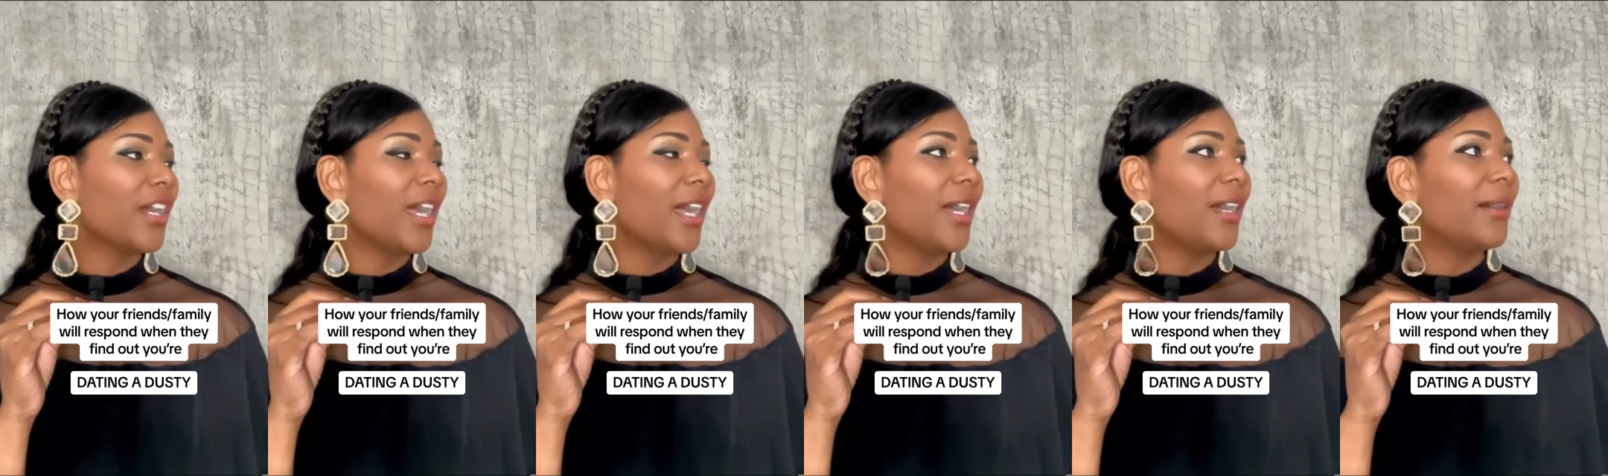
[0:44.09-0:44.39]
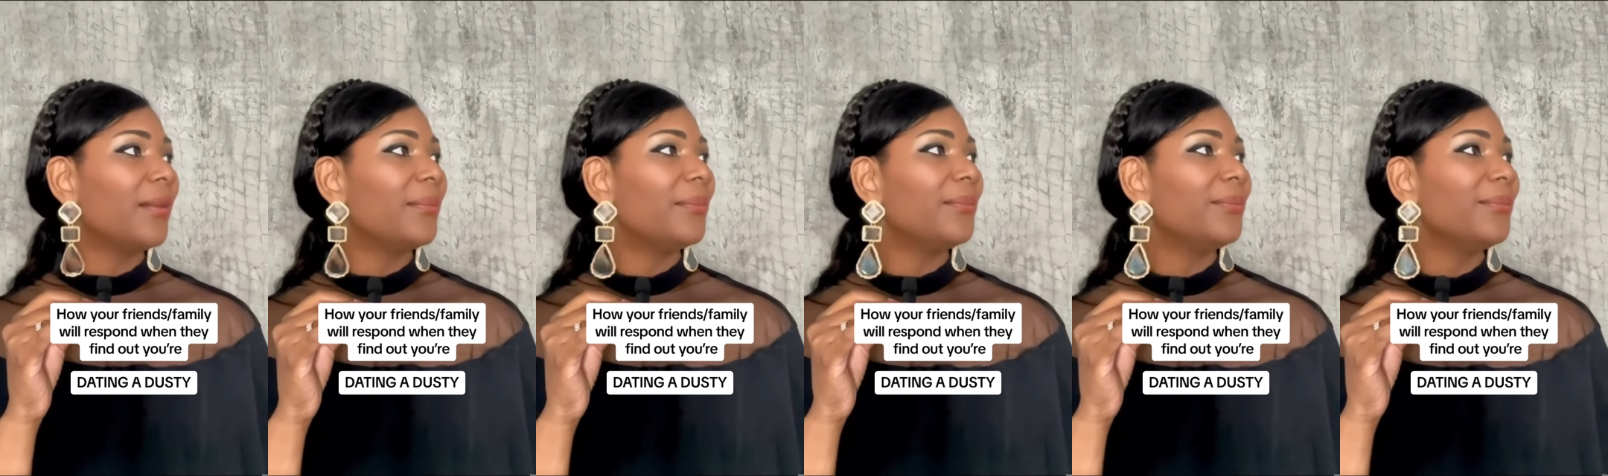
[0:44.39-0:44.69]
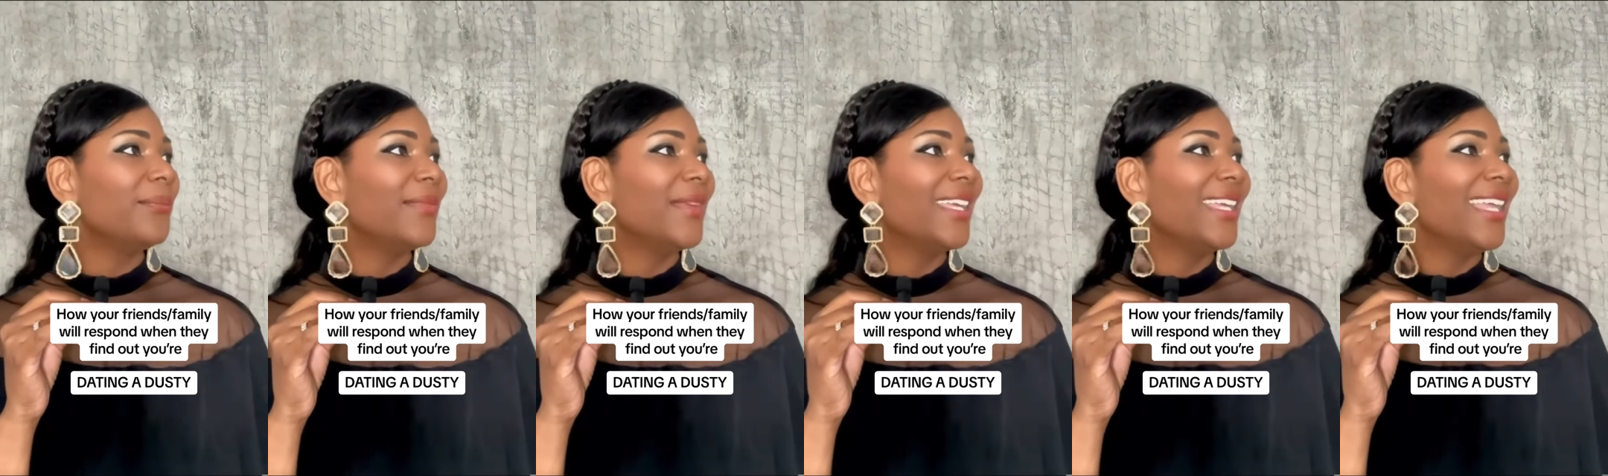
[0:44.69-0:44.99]
Um,
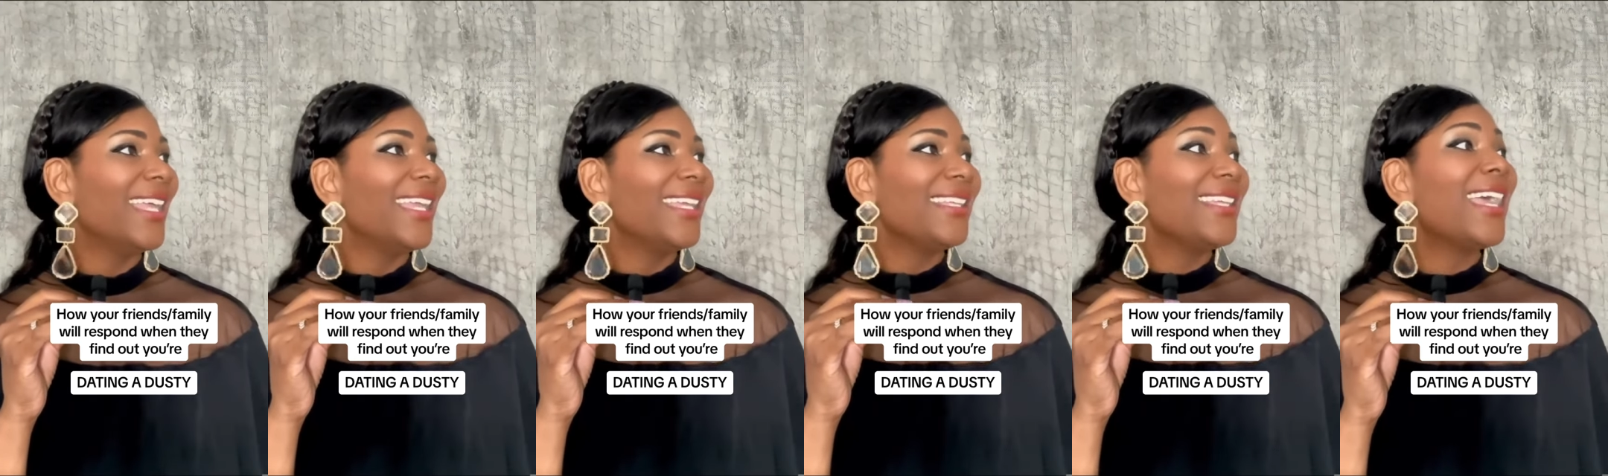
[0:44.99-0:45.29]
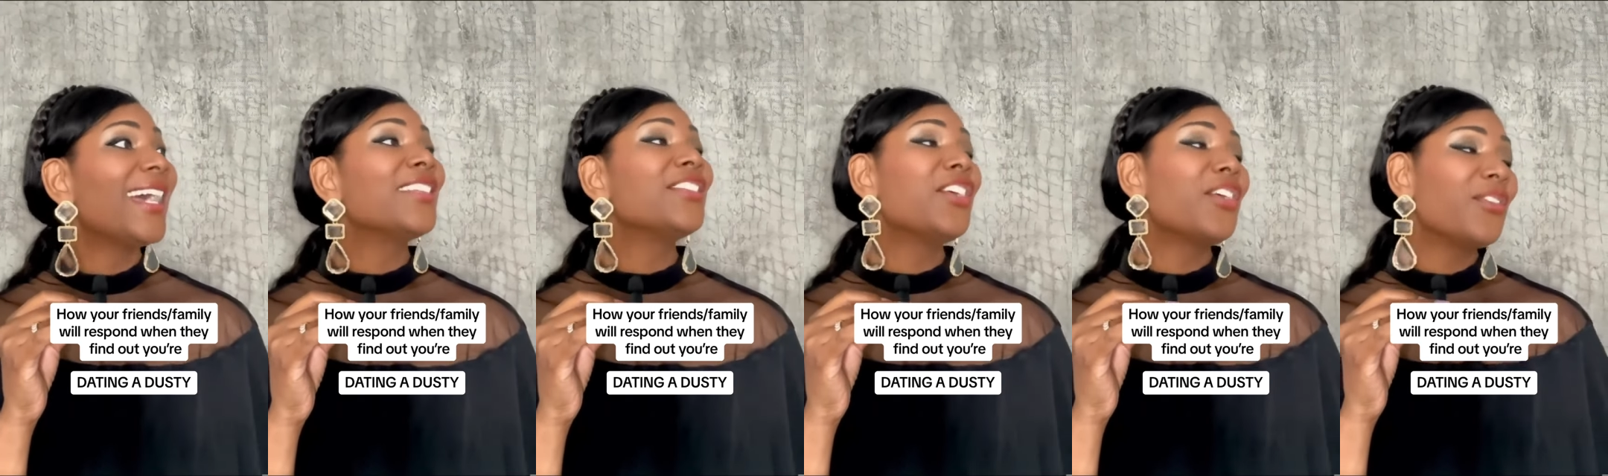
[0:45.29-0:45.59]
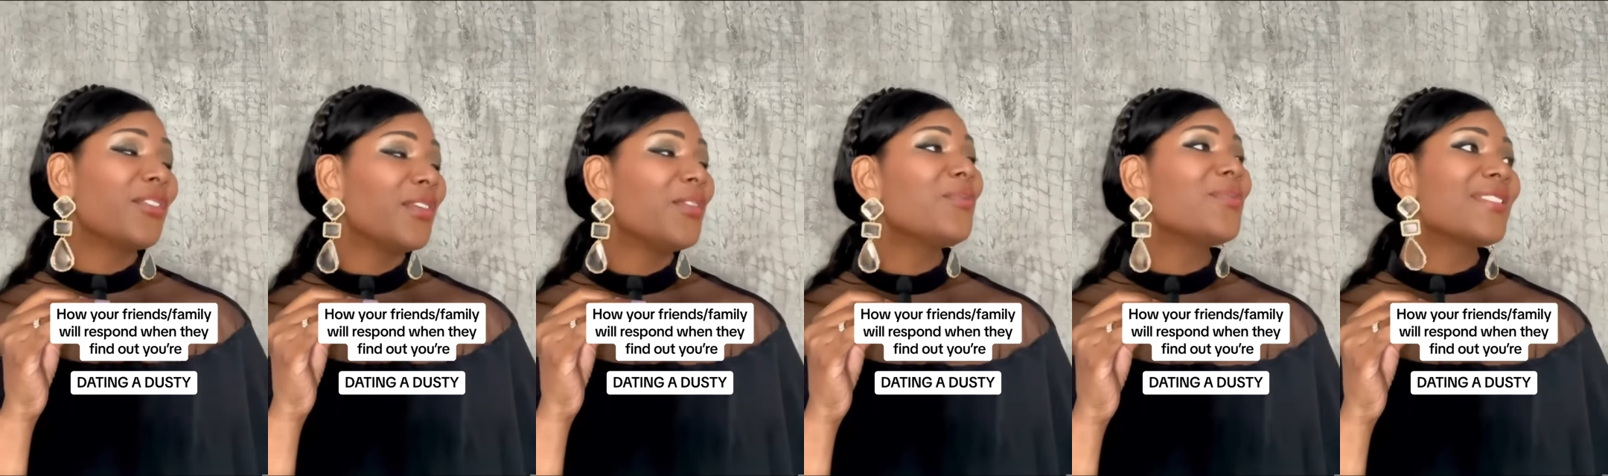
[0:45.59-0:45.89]
yeah, no,
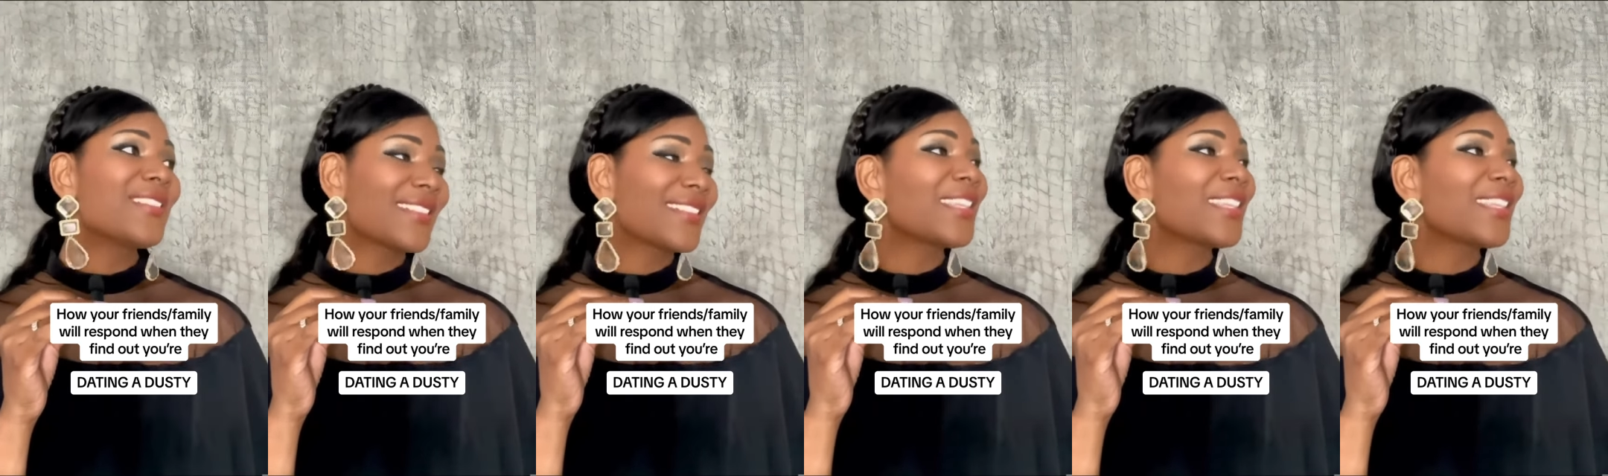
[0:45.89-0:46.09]
he oh, was wow.